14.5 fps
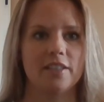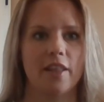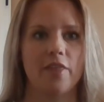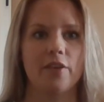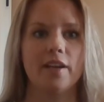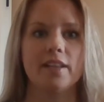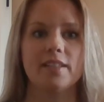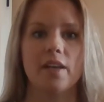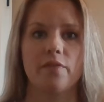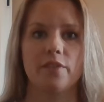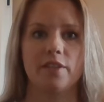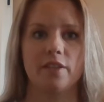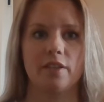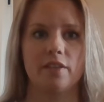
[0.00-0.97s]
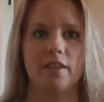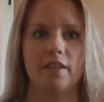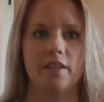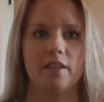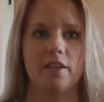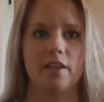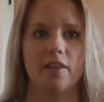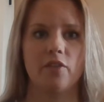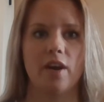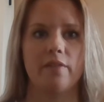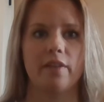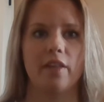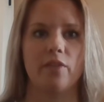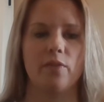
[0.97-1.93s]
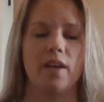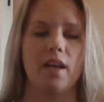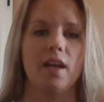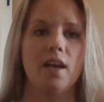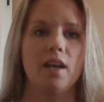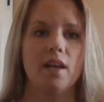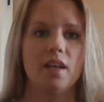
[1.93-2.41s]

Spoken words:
37-year-old Gravida 3